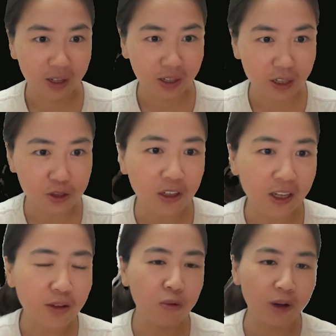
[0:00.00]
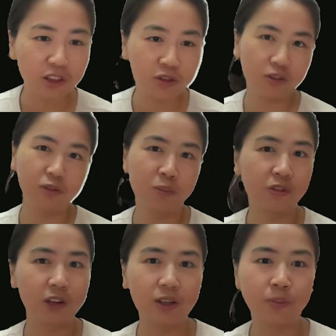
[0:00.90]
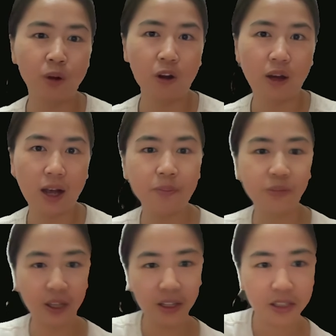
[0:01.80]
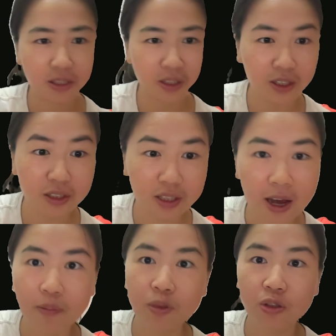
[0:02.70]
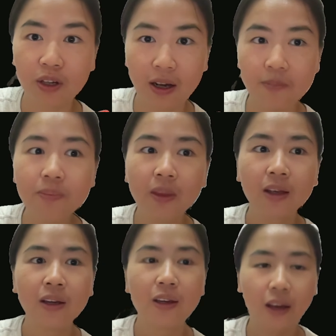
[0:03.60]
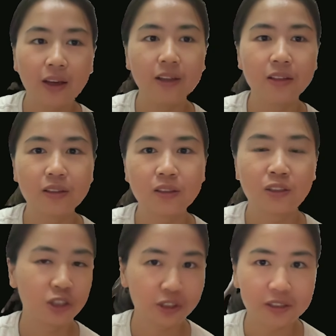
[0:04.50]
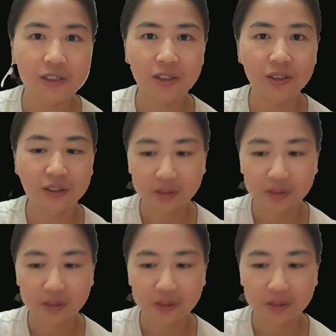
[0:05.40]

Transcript: Yeah, so I can't wait to provide more updates in time to come, and cheers.